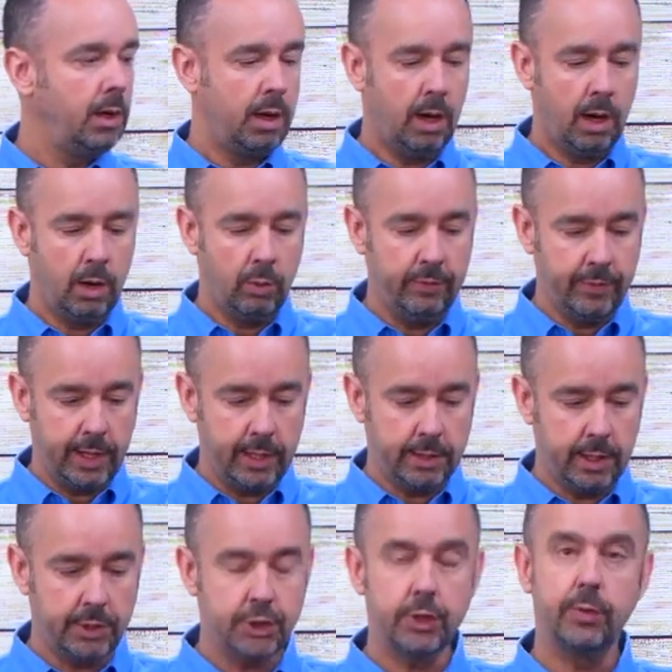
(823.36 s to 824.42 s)
Uh, we've got a
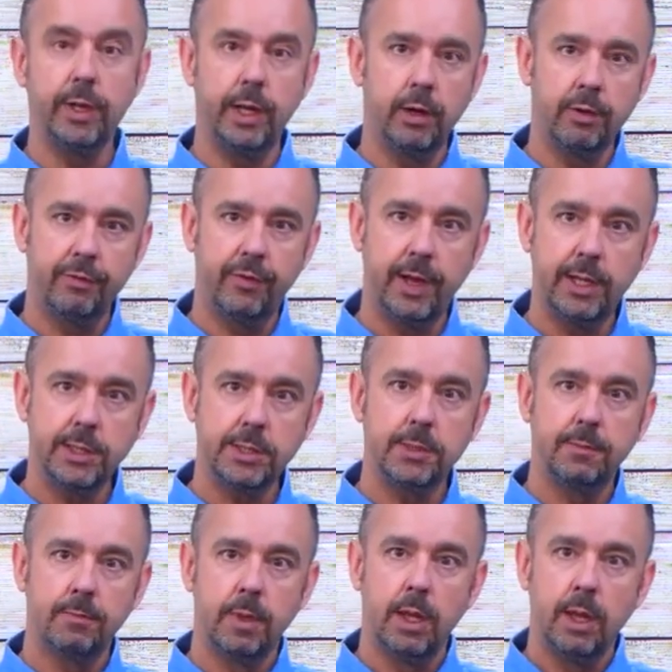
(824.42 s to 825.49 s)
touchscreen
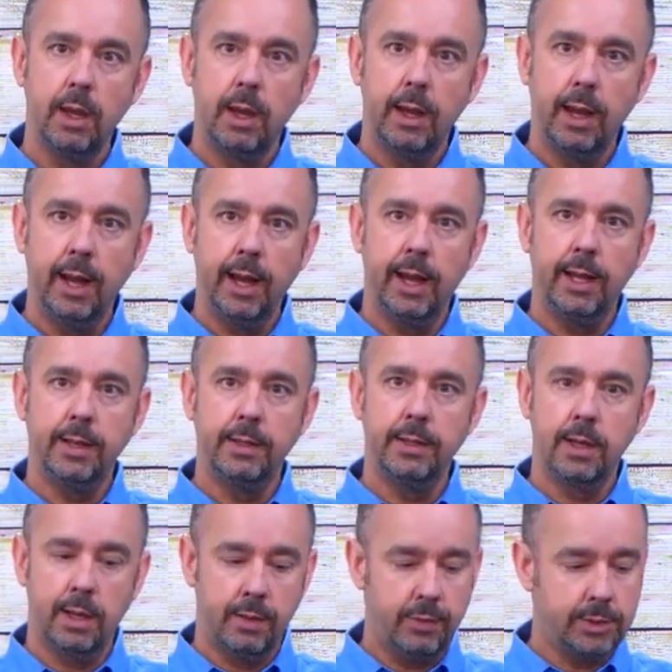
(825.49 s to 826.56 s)
interface,
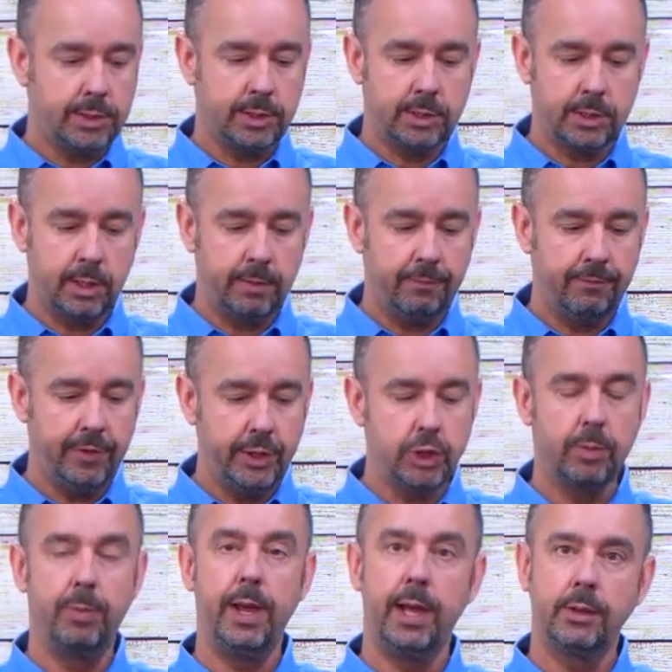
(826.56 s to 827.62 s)
and uh, this is a
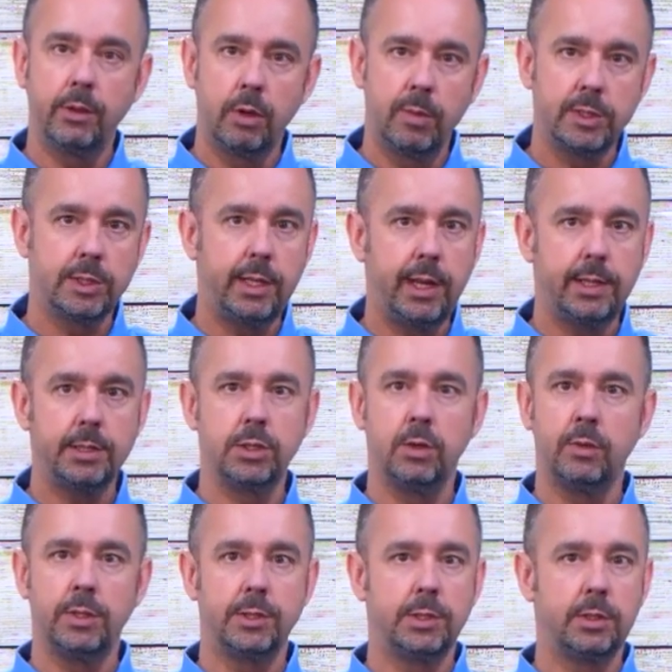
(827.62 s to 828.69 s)
feature pack thermostat,
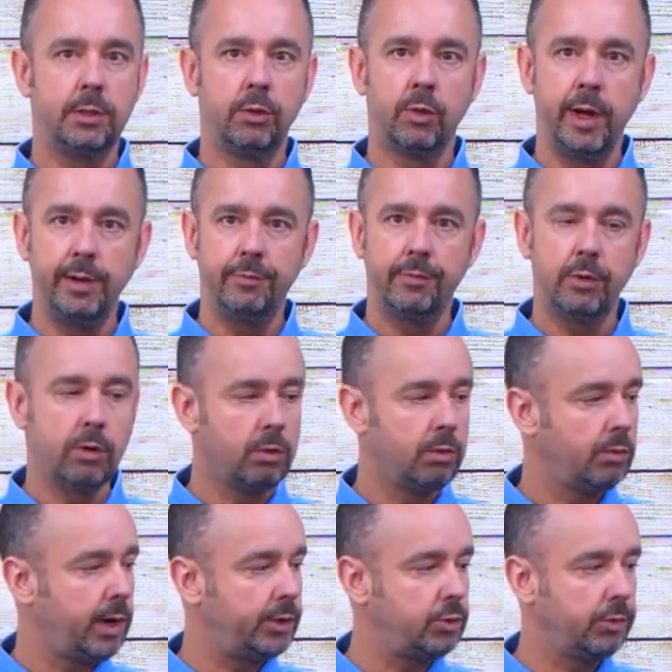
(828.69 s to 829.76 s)
so it's great
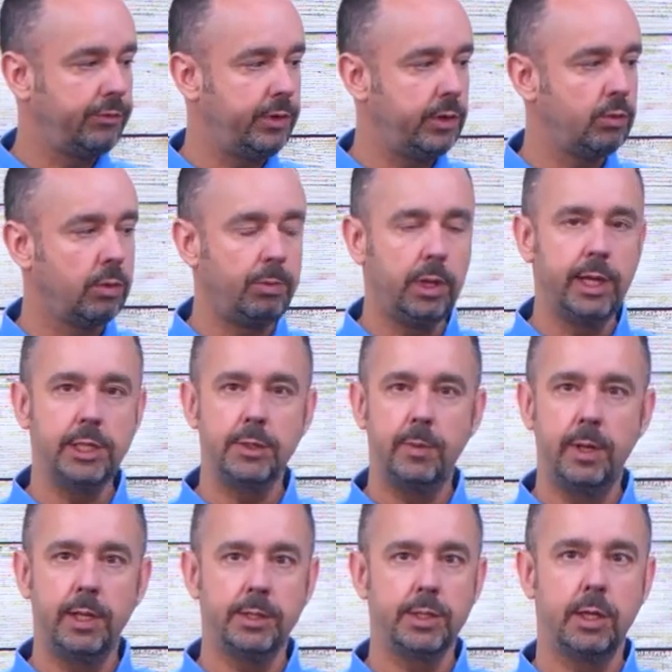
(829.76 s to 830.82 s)
for retrofit and
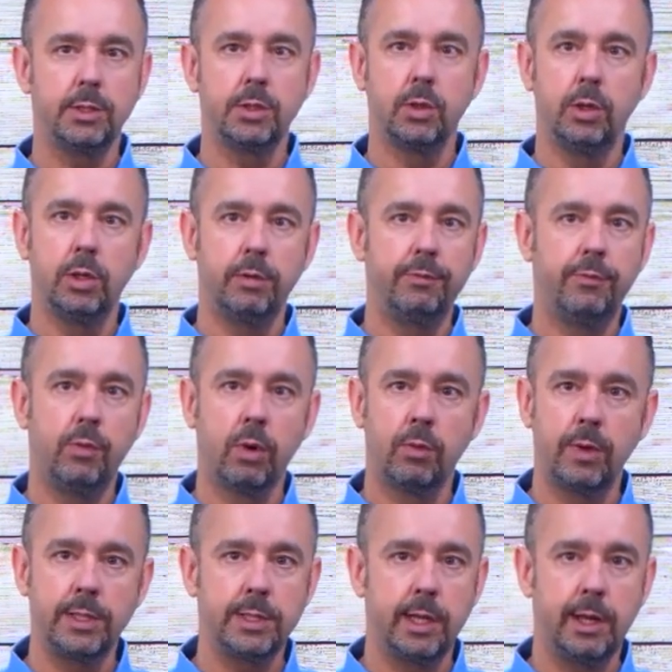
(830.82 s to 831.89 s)
replacement. It's also good for
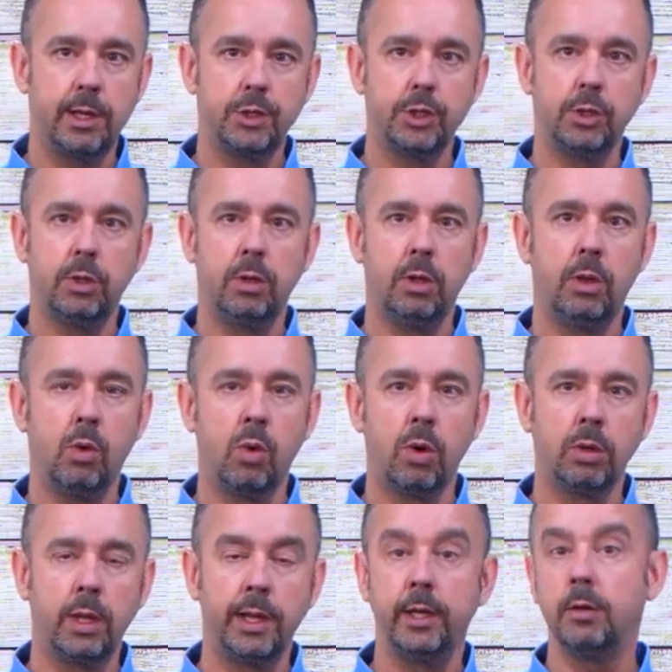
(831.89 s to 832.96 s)
residential
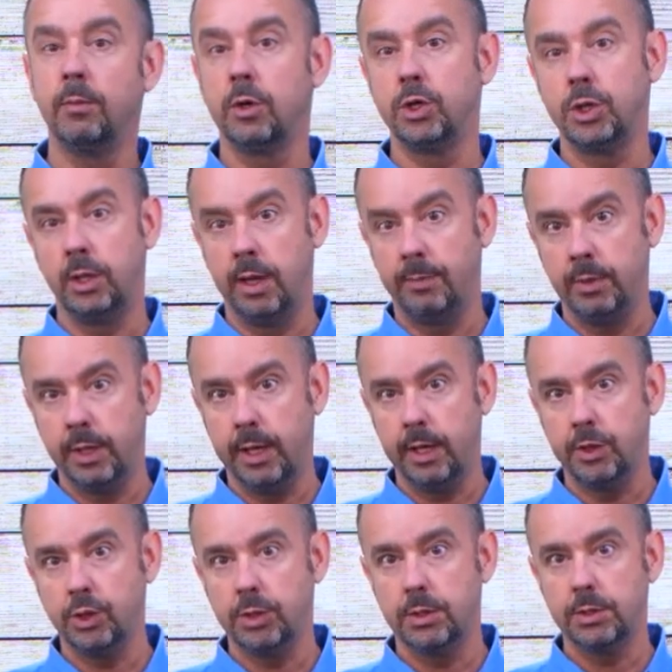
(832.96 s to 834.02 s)
or light commercial
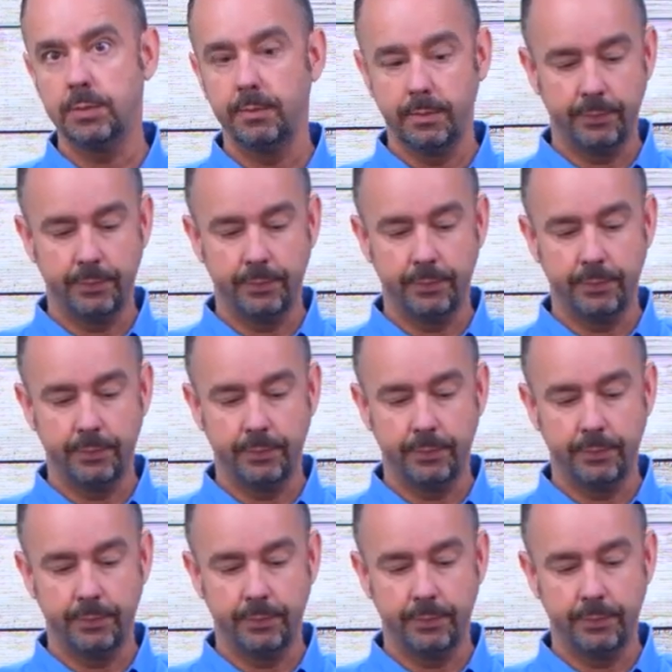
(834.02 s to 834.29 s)
applications.